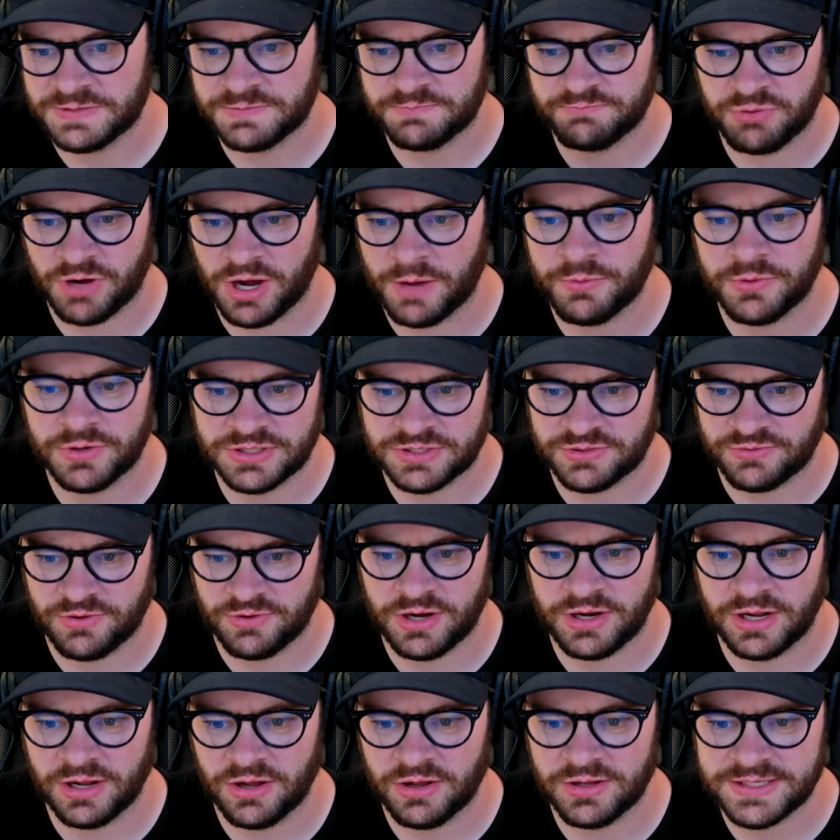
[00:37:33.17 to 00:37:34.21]
properties are
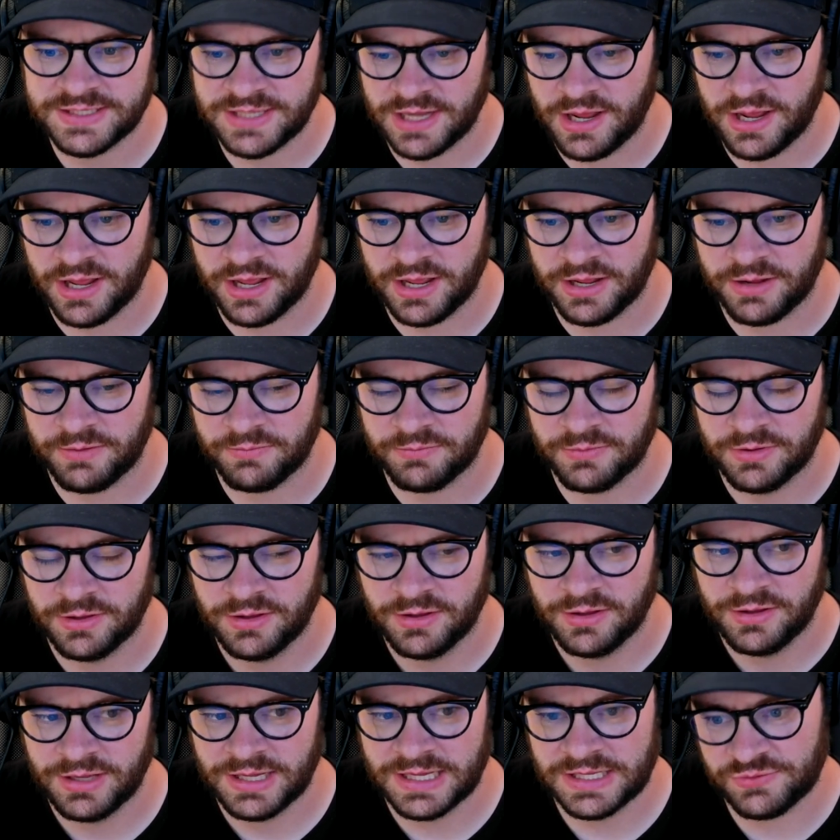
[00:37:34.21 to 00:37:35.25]
running on time,
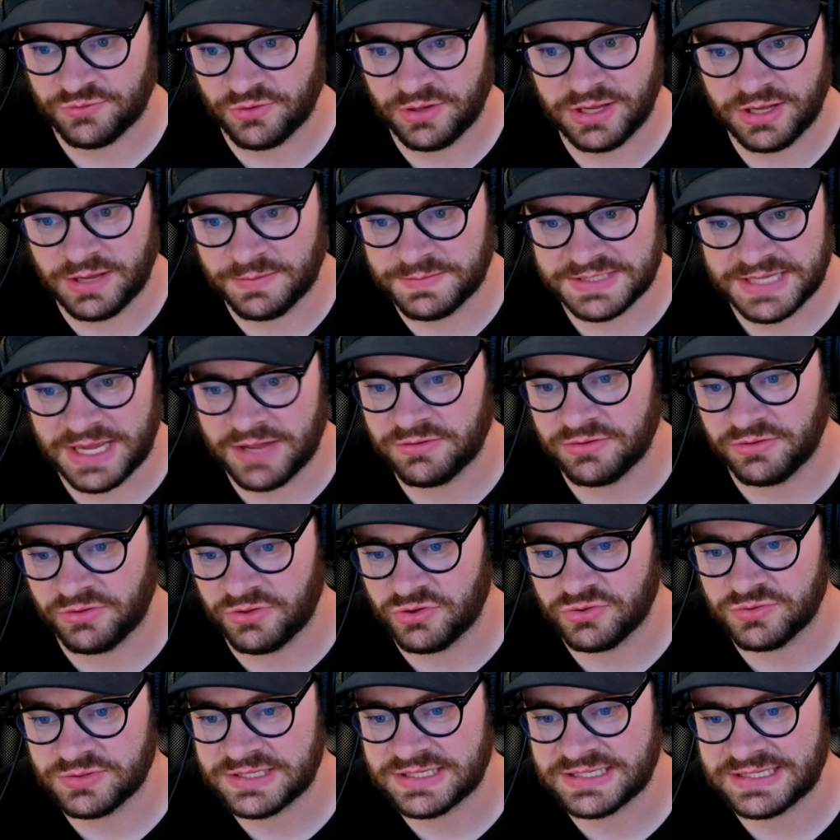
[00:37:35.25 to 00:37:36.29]
it really comes down to
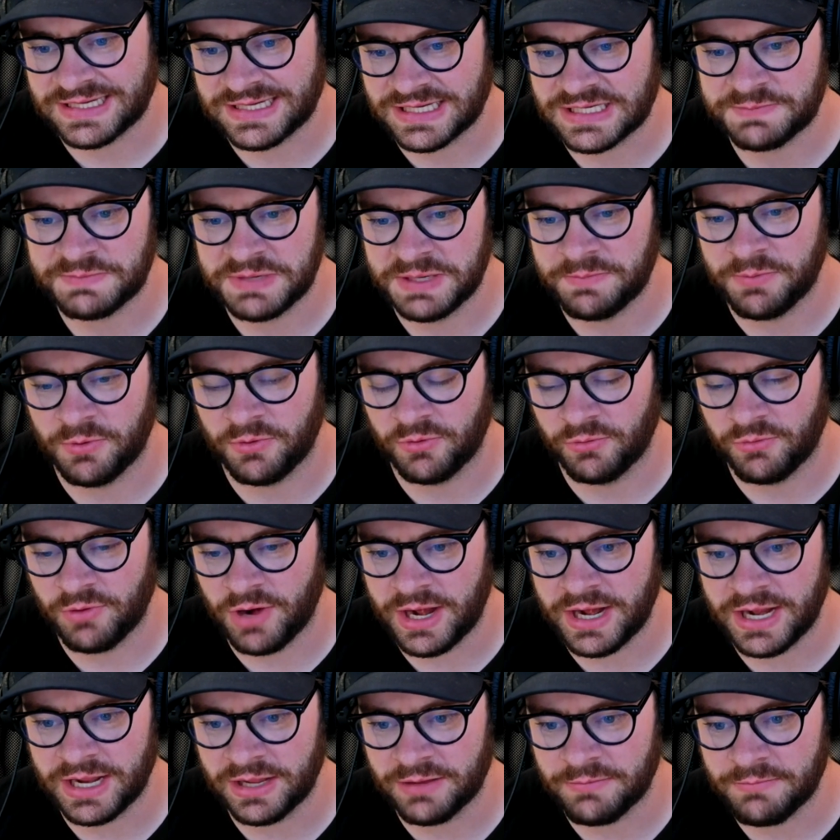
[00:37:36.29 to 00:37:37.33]
those 6 people
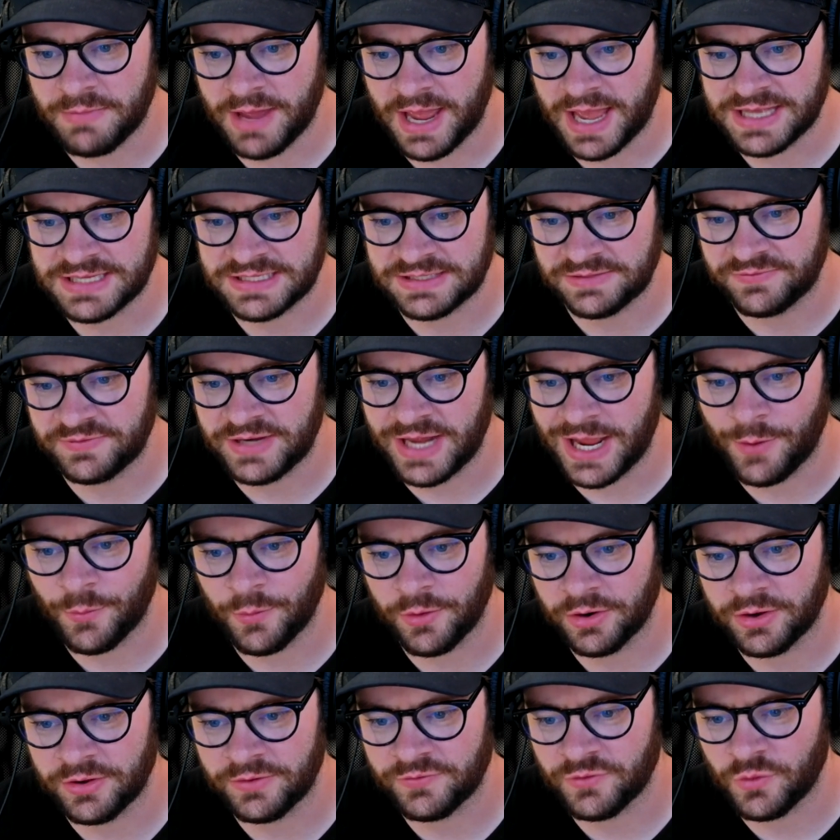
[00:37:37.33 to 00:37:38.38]
running a massive
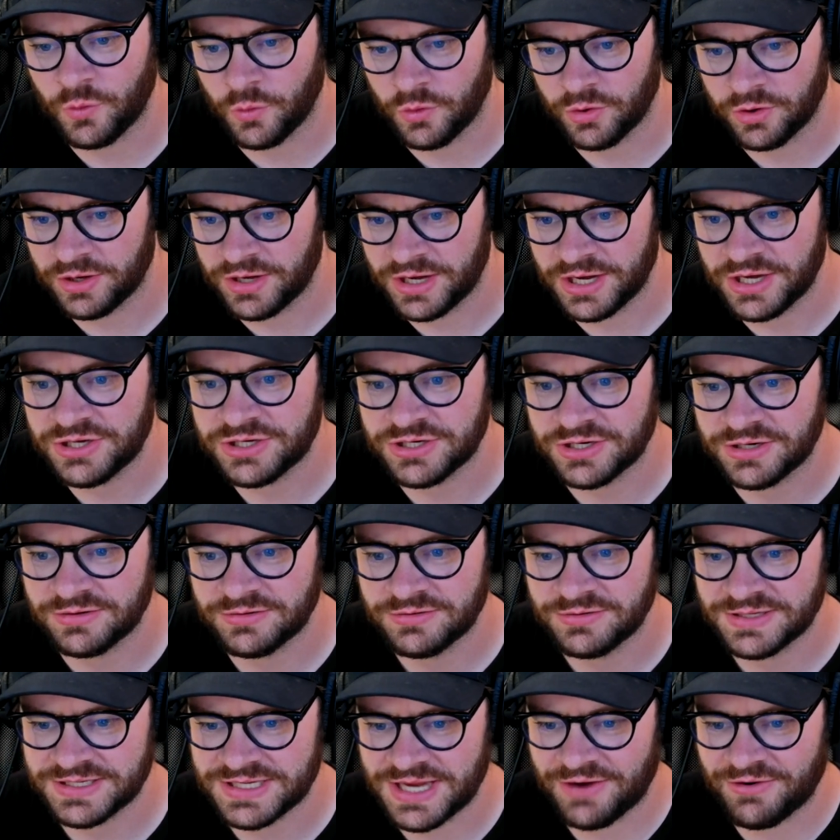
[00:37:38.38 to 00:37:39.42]
network of coordination.
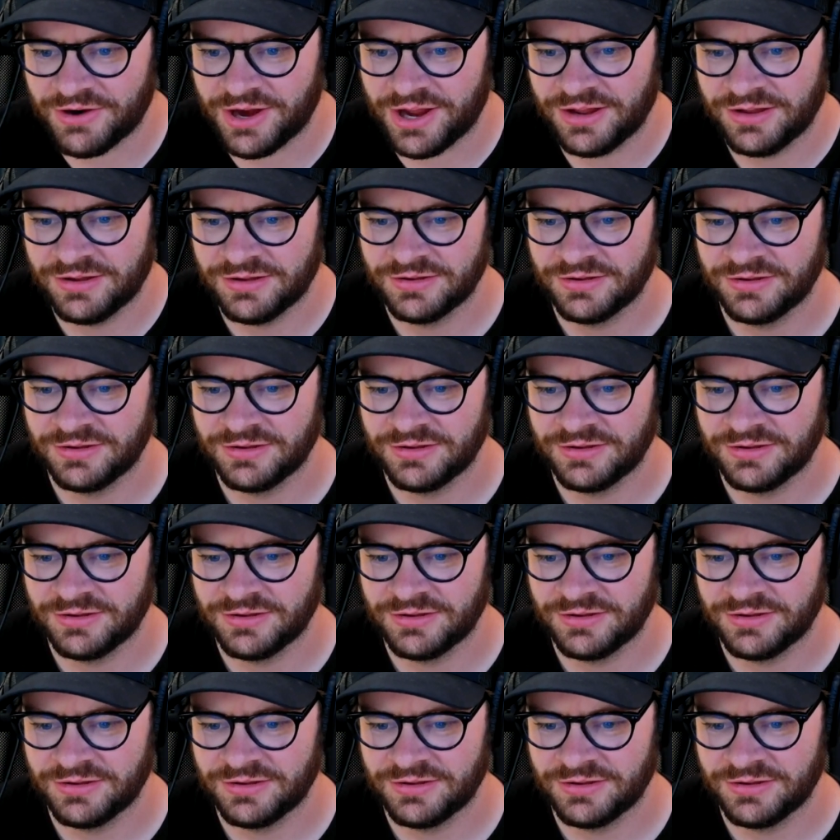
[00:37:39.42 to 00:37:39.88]
Is that right?